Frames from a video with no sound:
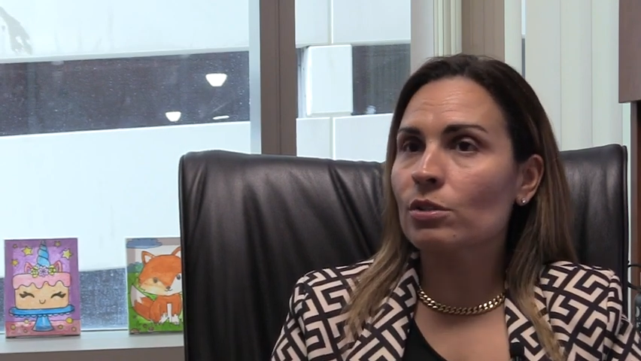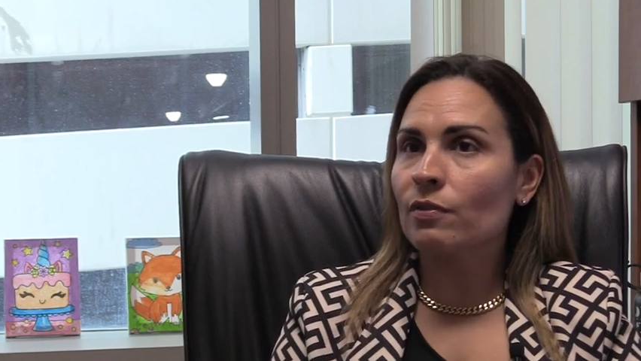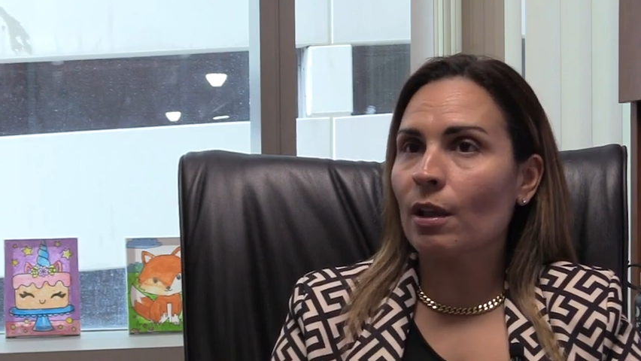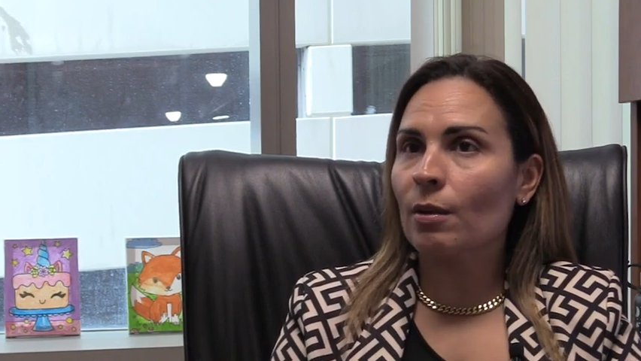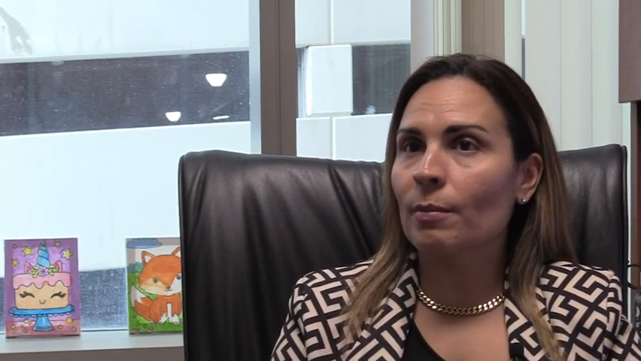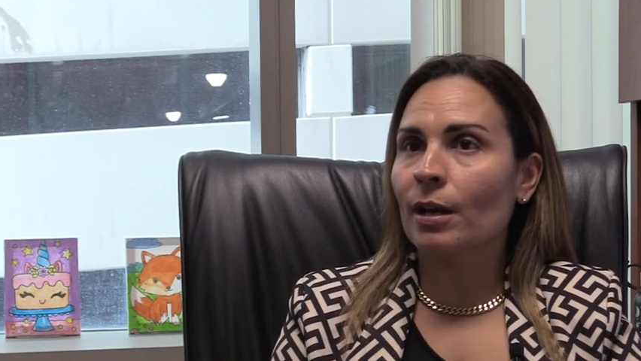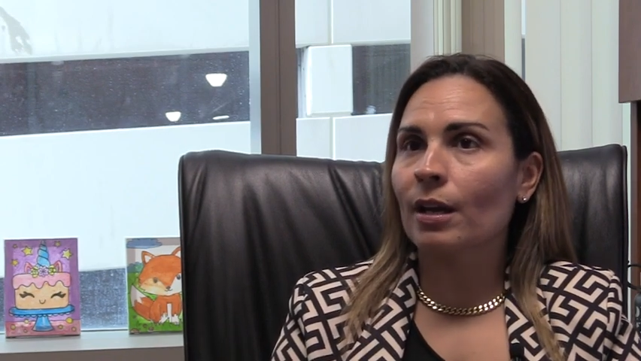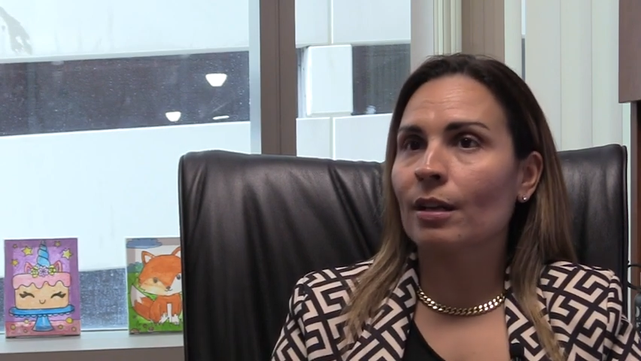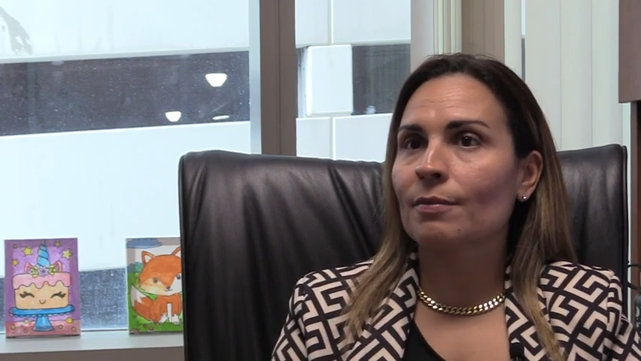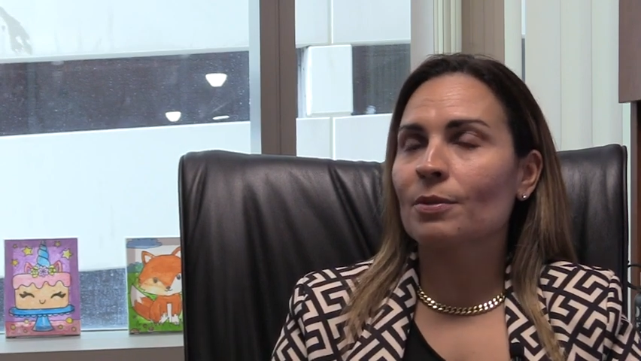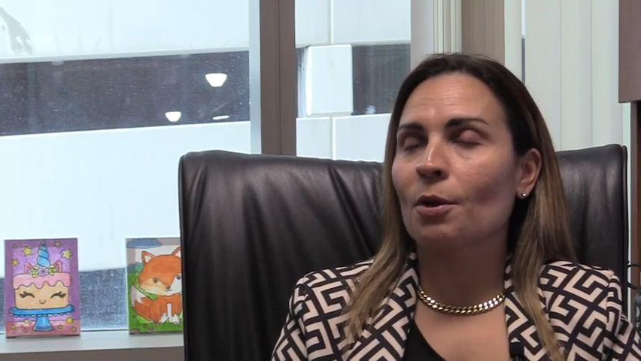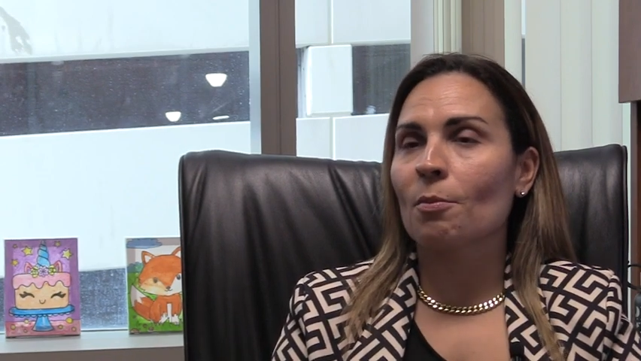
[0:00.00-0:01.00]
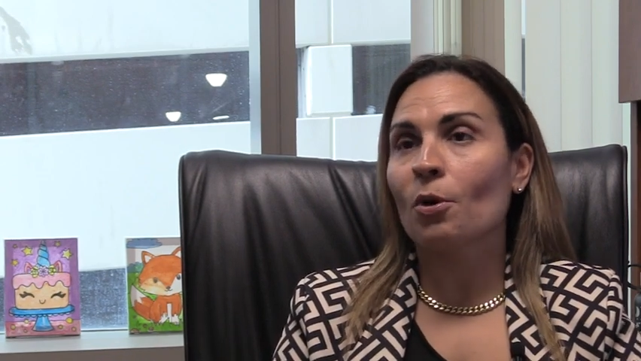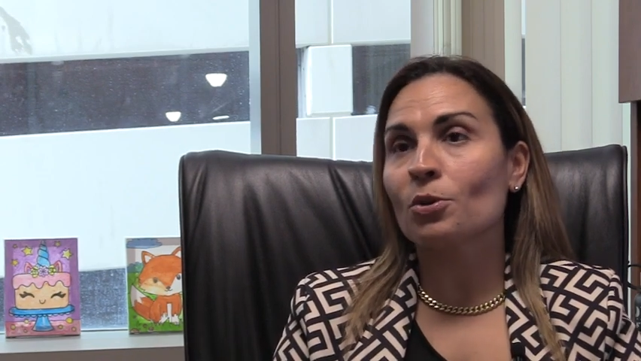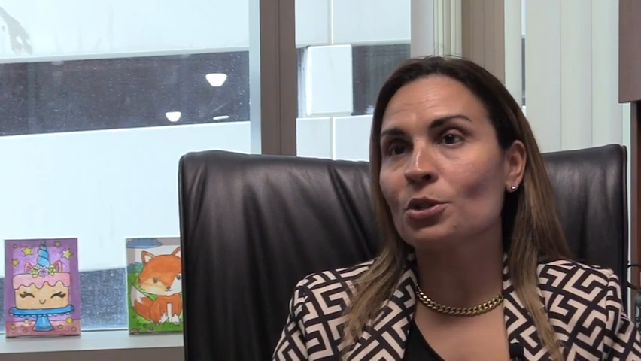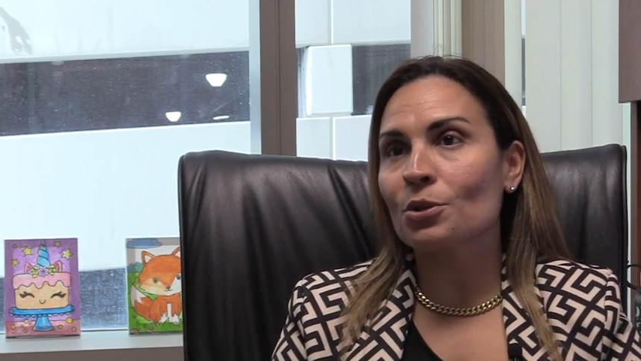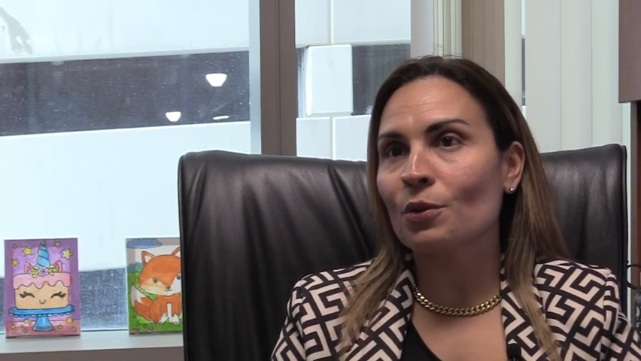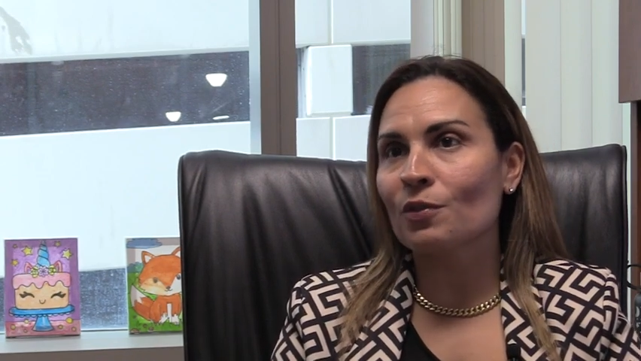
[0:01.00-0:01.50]
development, their
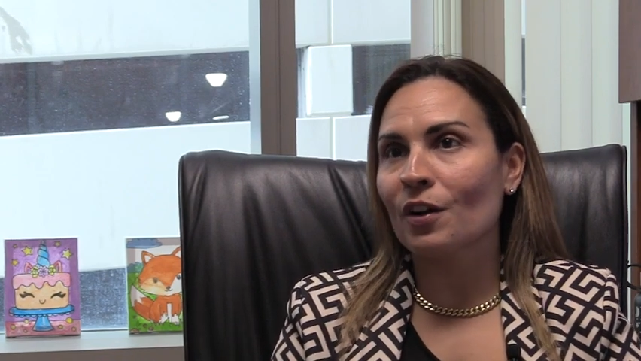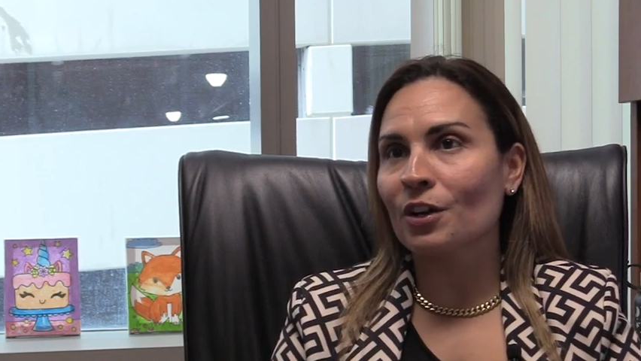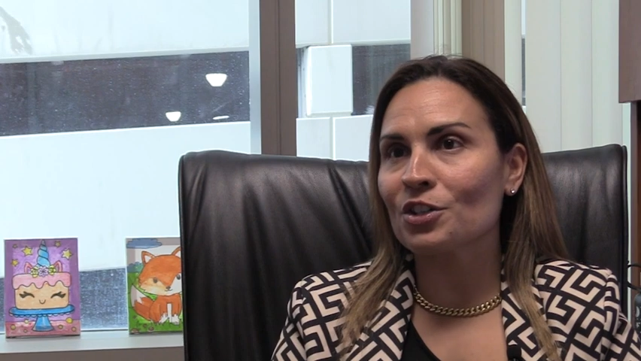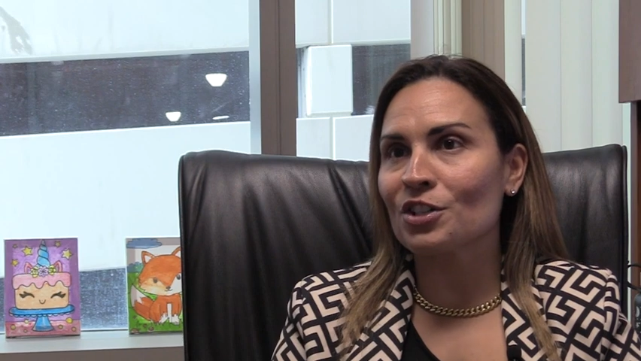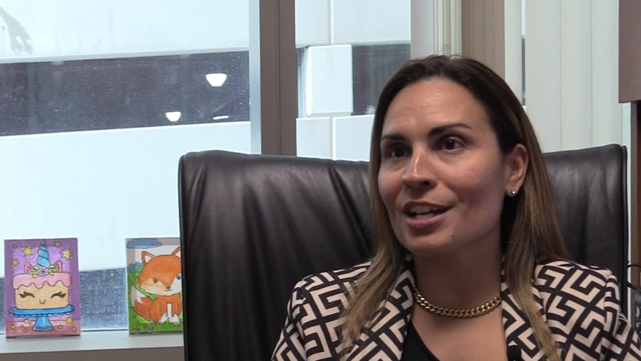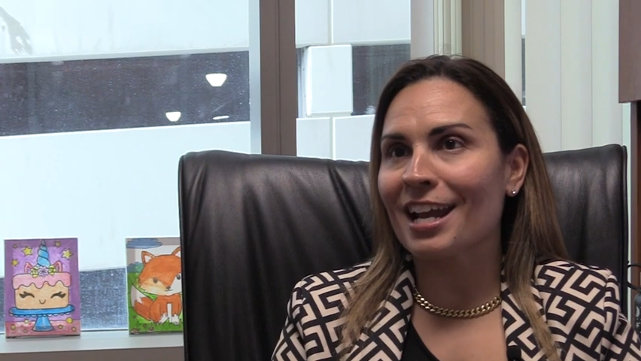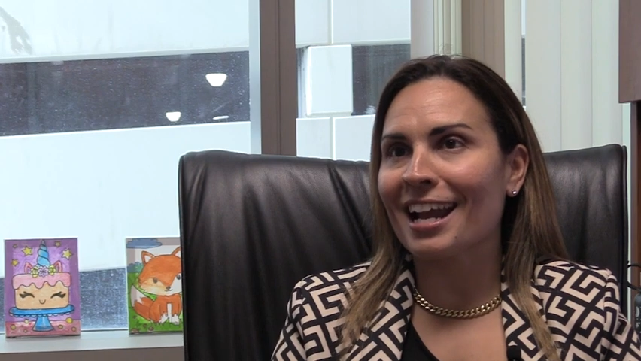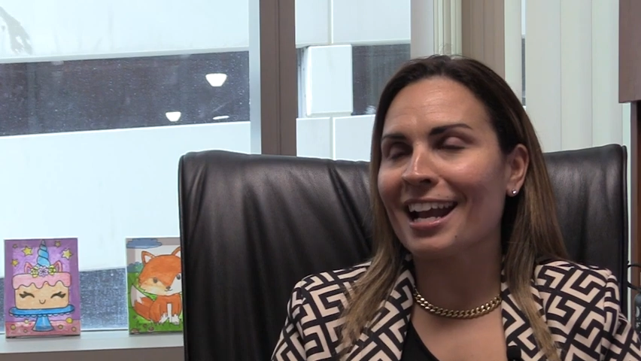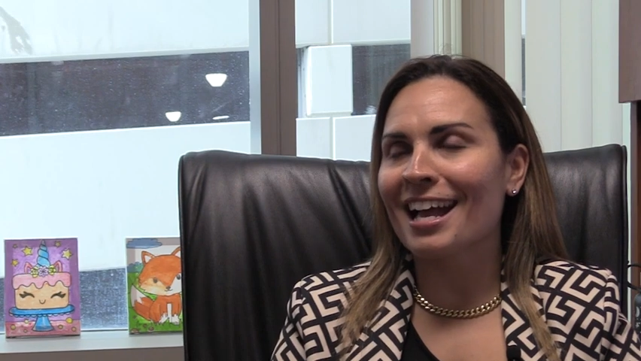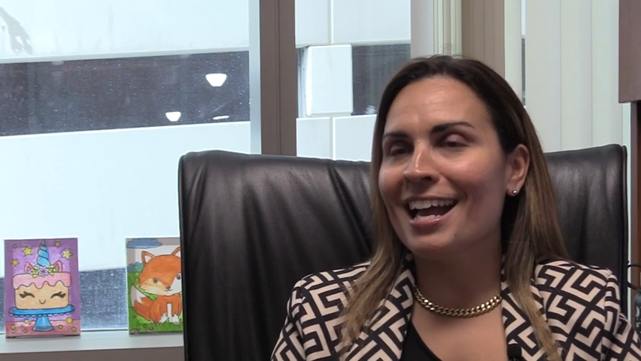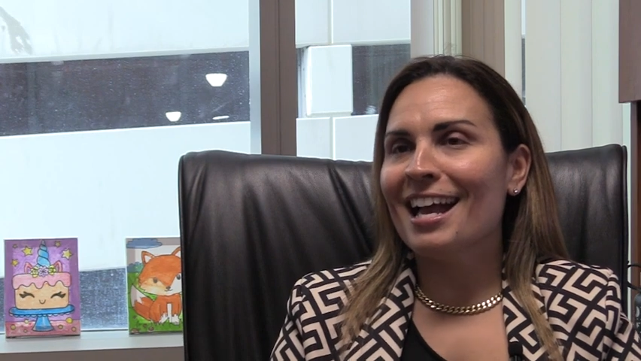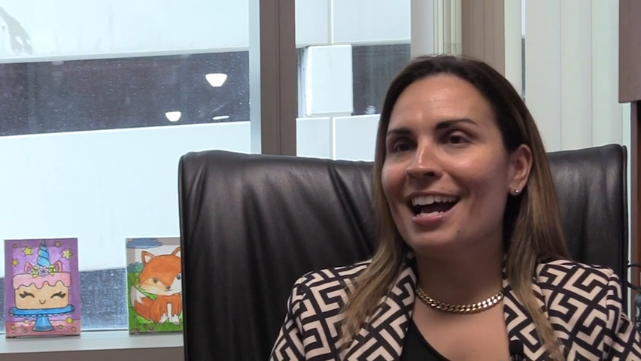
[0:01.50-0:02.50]
emotional functioning,